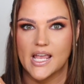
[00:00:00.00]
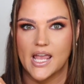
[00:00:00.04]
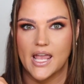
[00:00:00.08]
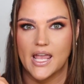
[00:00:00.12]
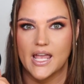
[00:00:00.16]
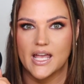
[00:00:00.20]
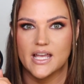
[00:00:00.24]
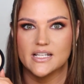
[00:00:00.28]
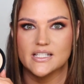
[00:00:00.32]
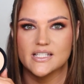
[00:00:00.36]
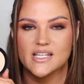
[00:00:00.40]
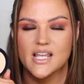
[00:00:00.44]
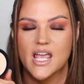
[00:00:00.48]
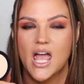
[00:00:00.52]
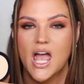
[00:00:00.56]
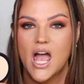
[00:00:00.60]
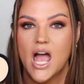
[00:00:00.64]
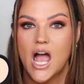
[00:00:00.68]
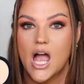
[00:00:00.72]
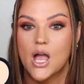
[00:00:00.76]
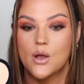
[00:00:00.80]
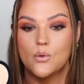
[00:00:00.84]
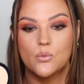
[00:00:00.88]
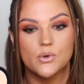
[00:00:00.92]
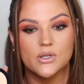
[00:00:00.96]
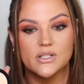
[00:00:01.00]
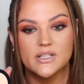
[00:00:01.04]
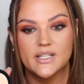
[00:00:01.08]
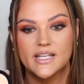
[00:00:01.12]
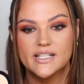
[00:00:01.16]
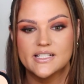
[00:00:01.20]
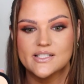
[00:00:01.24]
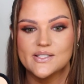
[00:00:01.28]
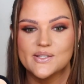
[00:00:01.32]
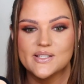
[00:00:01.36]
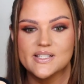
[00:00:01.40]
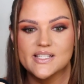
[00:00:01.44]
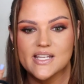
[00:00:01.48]
and I would
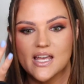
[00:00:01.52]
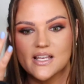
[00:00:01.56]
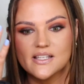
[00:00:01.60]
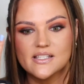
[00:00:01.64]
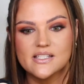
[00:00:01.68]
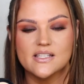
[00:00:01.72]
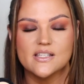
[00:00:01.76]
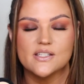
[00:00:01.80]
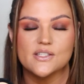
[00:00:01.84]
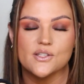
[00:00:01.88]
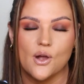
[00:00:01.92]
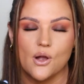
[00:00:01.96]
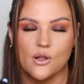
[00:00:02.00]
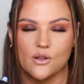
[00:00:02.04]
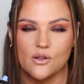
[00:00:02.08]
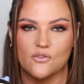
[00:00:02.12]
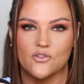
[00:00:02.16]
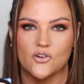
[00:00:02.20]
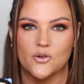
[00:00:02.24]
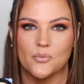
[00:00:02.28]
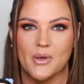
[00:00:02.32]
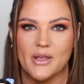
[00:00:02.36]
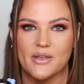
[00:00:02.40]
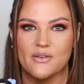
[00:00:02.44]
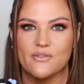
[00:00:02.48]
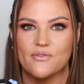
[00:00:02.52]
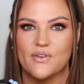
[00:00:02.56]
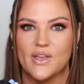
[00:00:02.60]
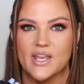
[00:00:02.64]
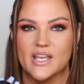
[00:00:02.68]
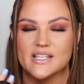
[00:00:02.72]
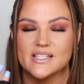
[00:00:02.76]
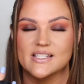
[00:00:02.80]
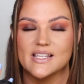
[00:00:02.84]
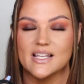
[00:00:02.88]
like to test this all over my face.